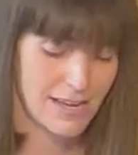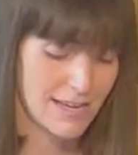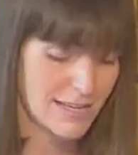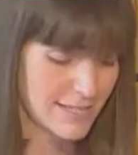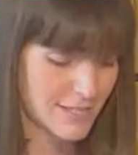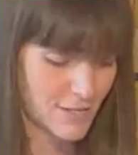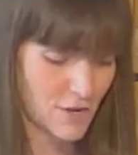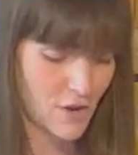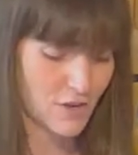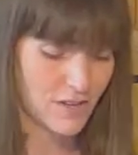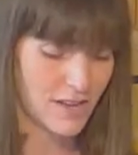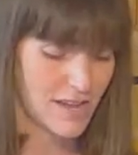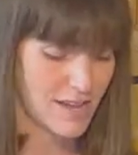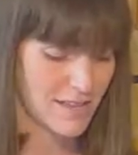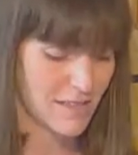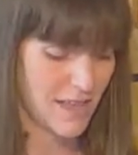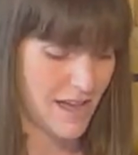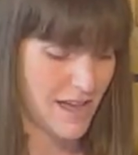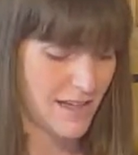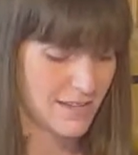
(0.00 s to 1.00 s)
He's not
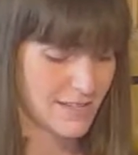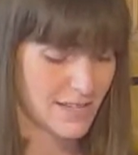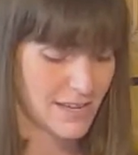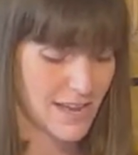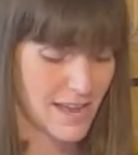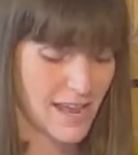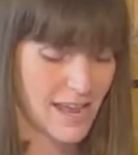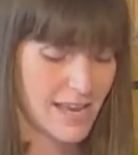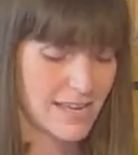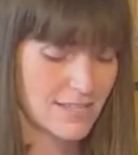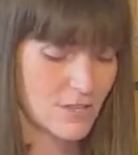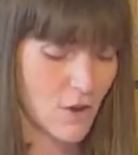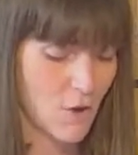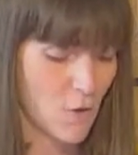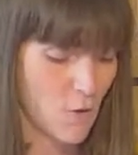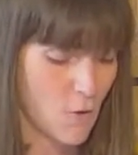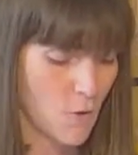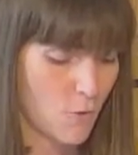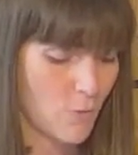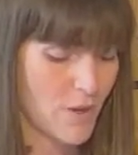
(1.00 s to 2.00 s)
like that. He's
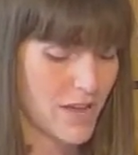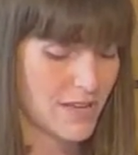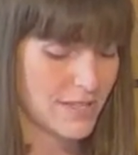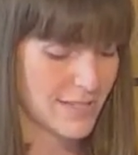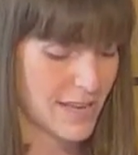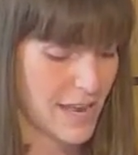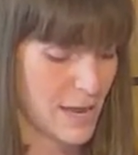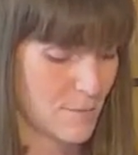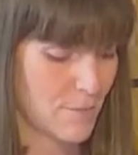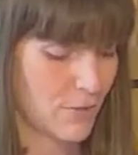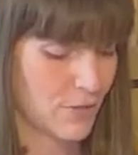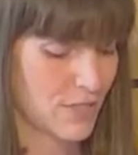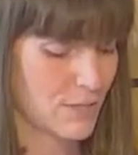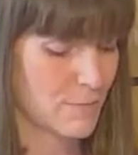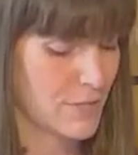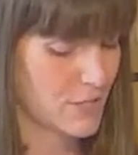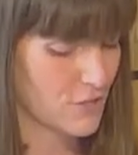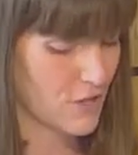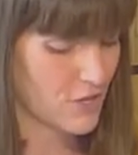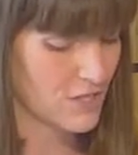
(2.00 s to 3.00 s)
always able to
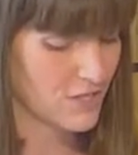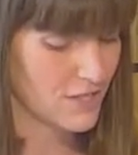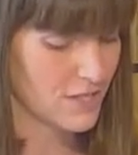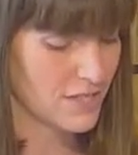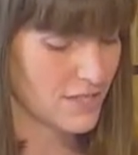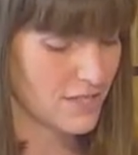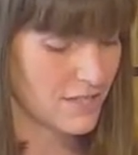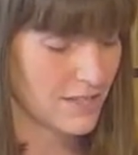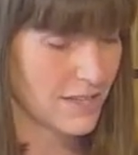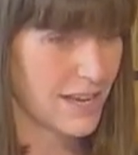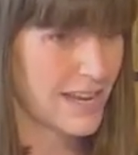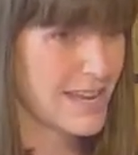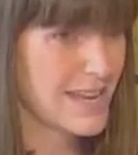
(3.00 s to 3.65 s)
be trusted. He